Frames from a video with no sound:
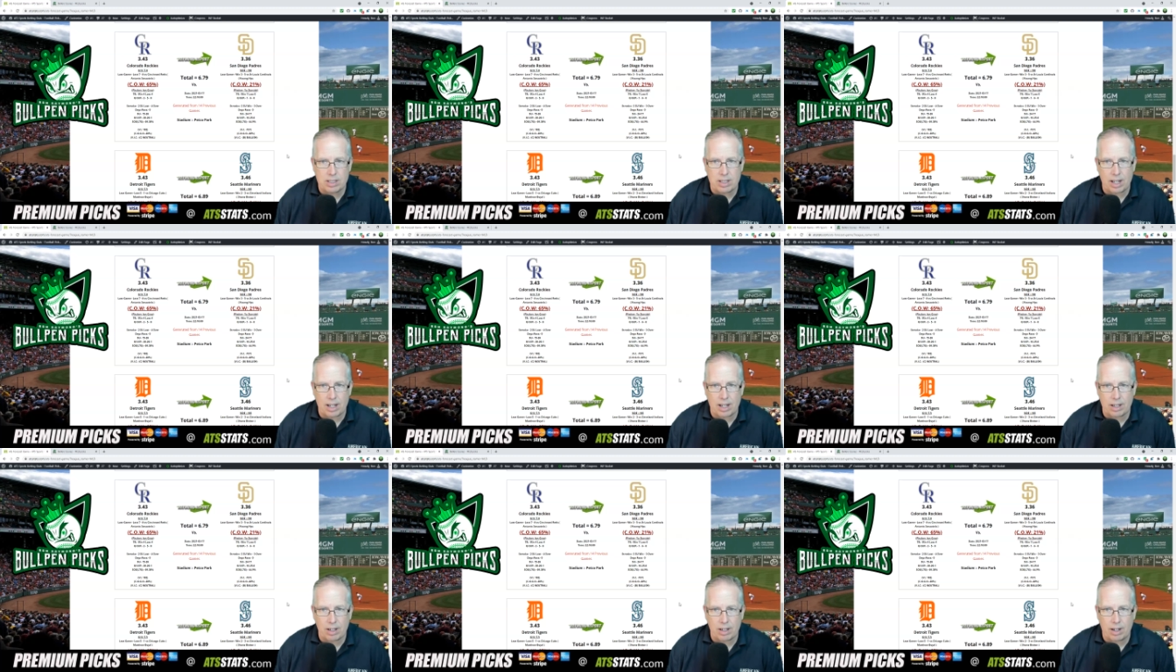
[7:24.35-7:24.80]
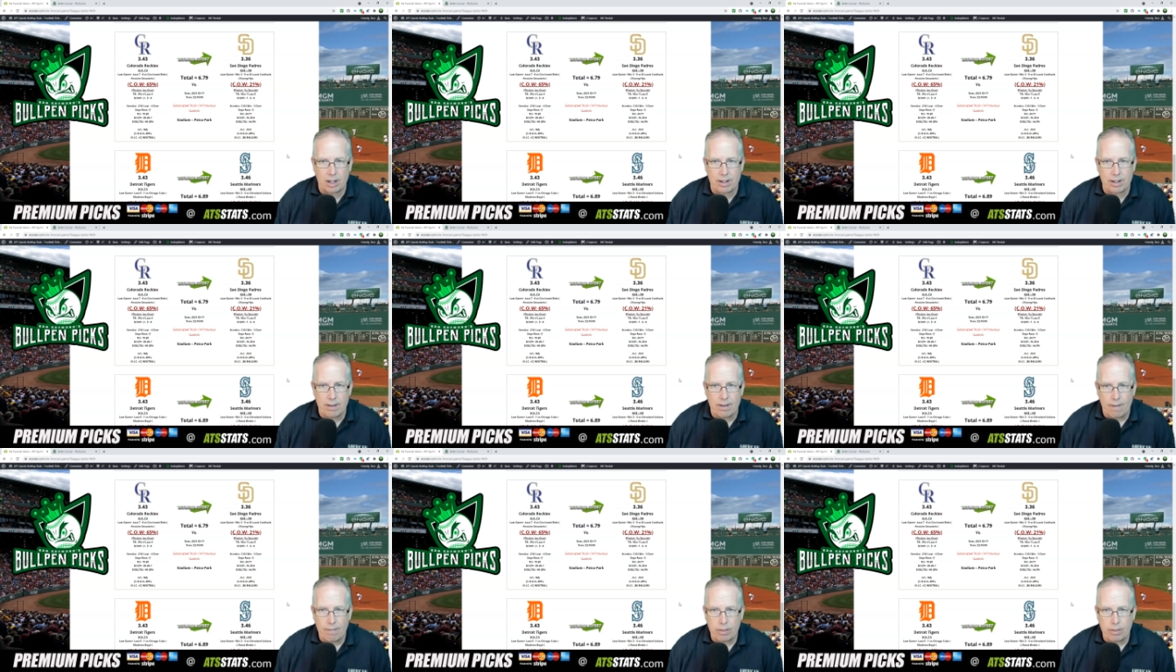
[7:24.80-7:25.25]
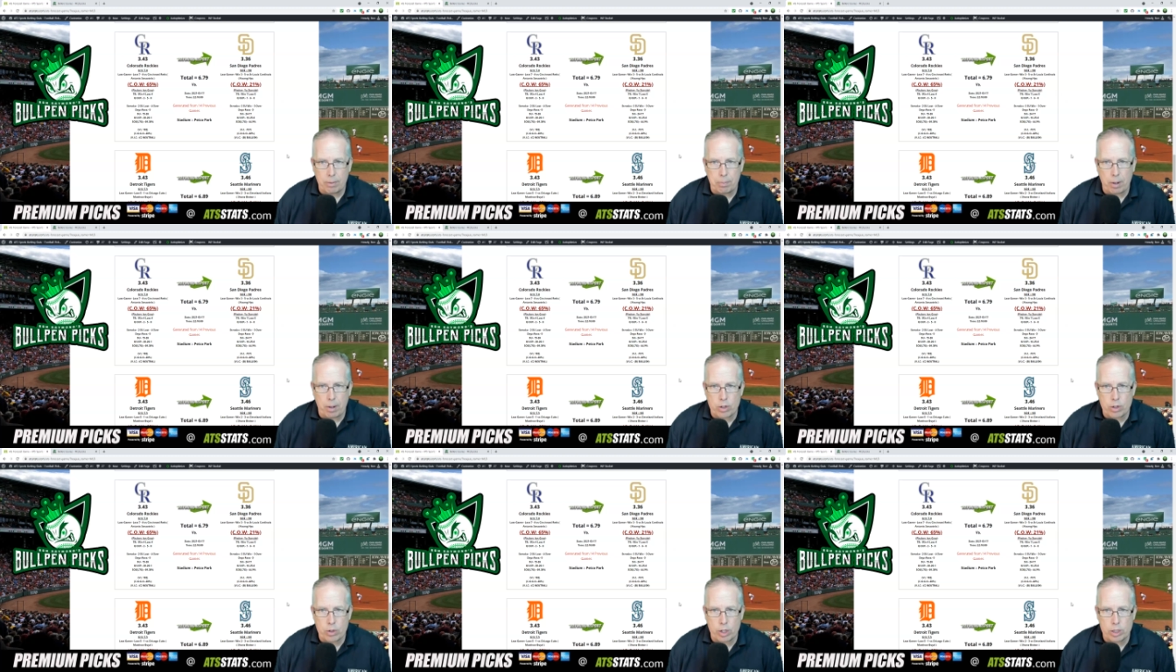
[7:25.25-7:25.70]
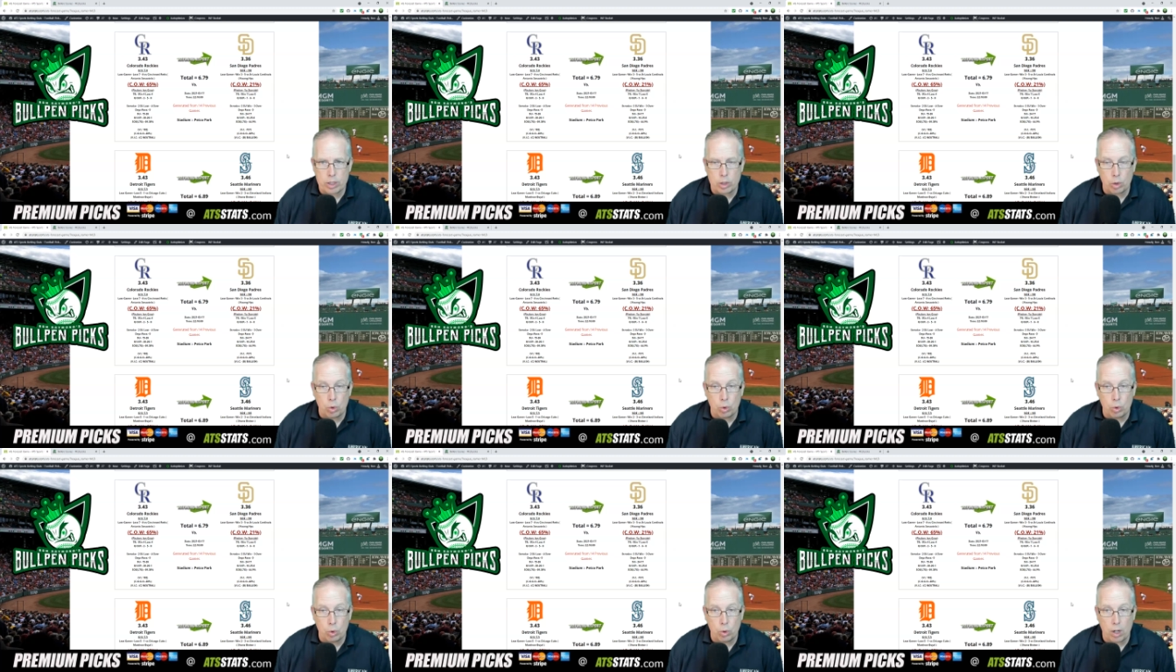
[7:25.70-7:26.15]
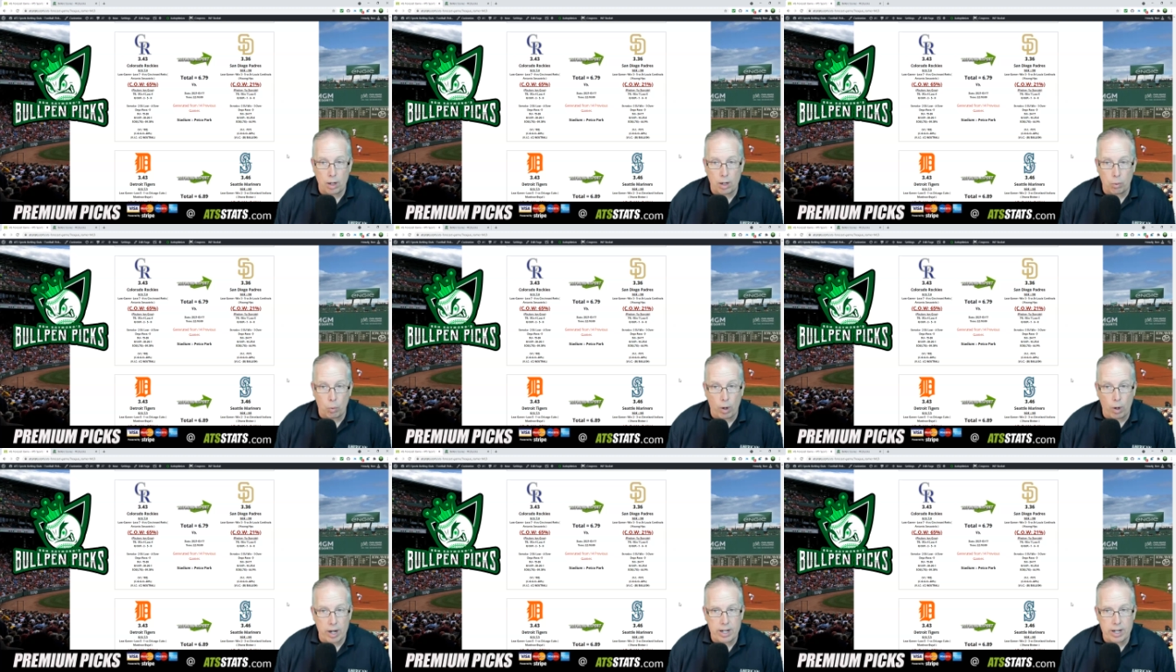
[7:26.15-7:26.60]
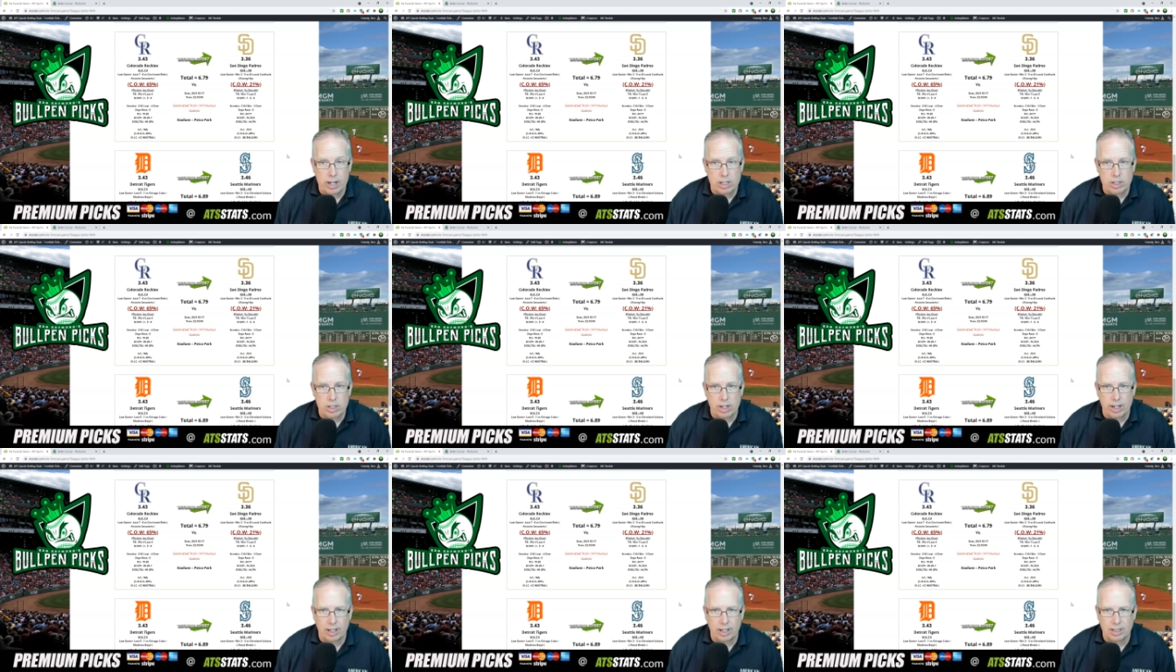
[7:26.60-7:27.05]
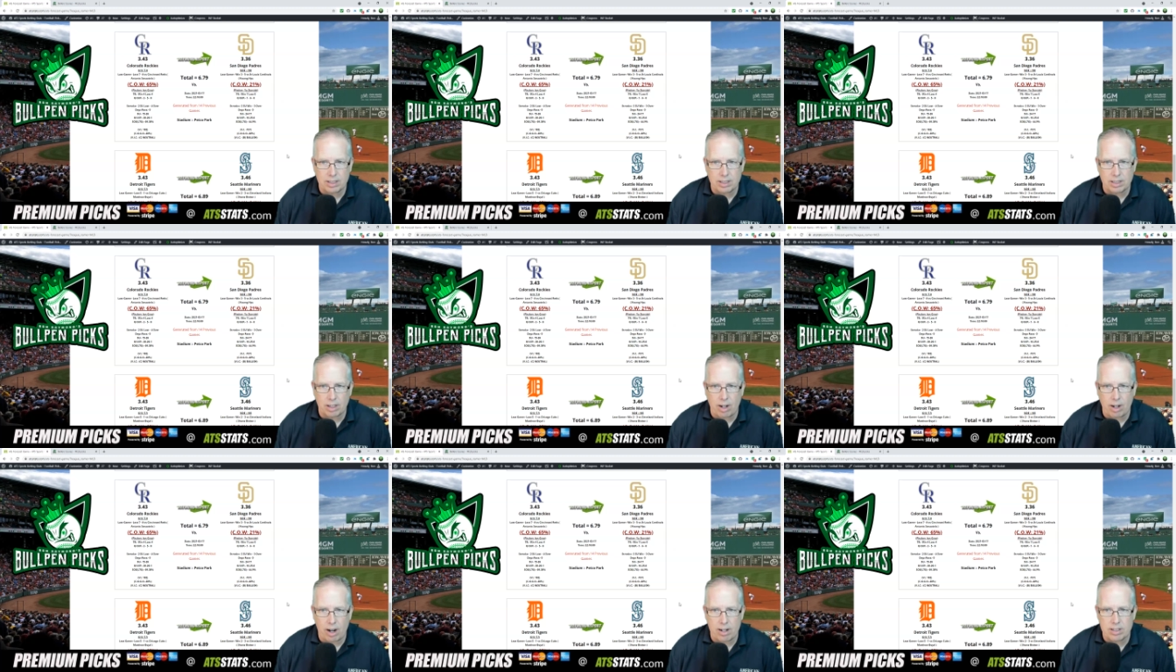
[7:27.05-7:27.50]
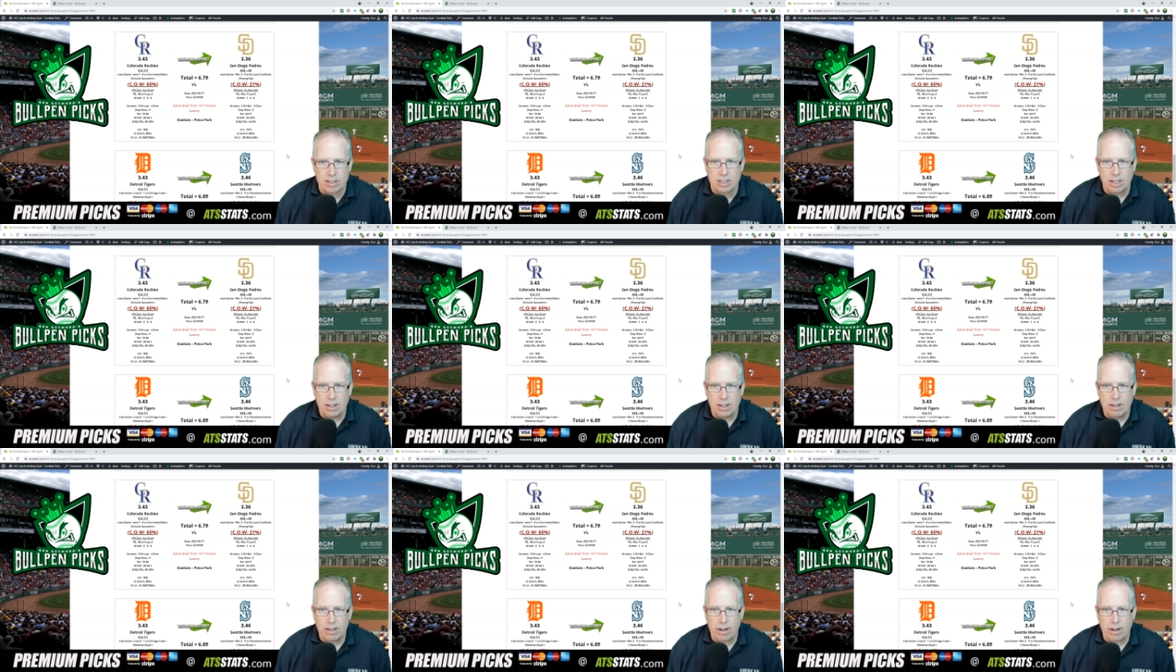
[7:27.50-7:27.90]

taking on the Padres, who uh, won yesterday against the Cards.